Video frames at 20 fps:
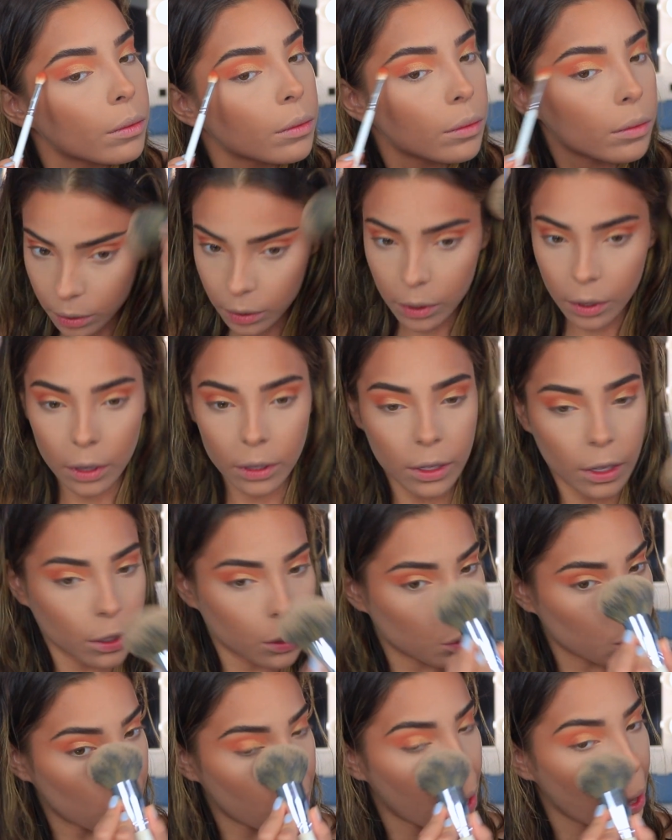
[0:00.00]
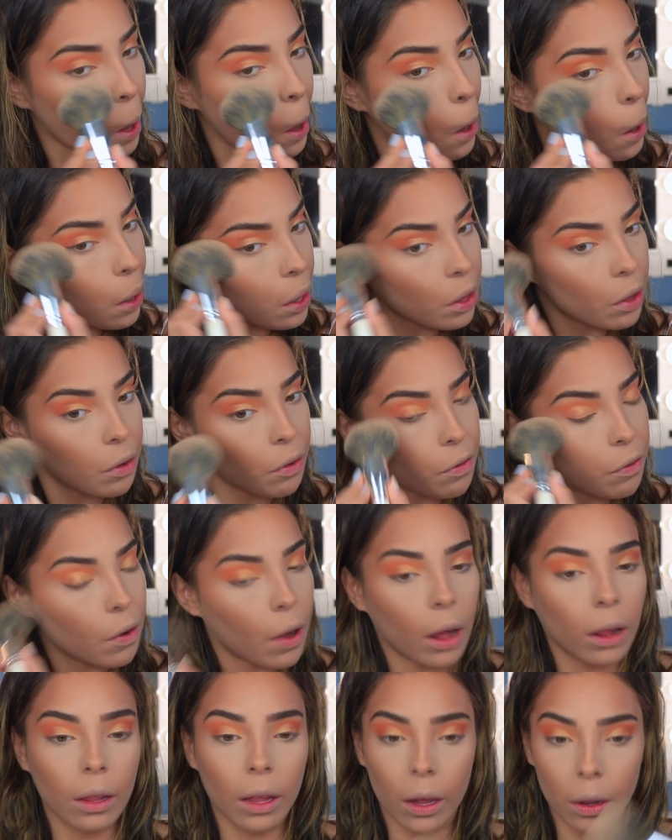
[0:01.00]
Just gonna dust away any
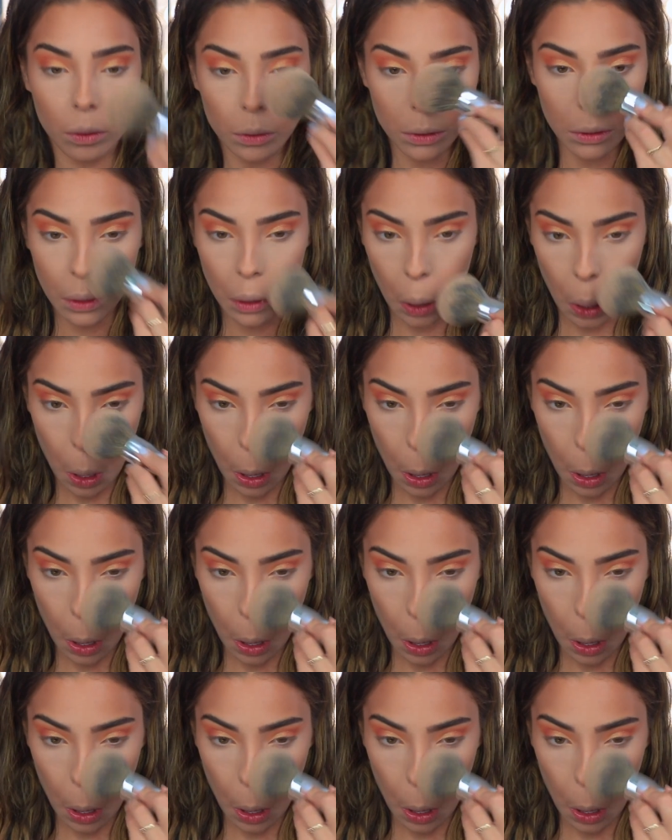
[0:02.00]
fallout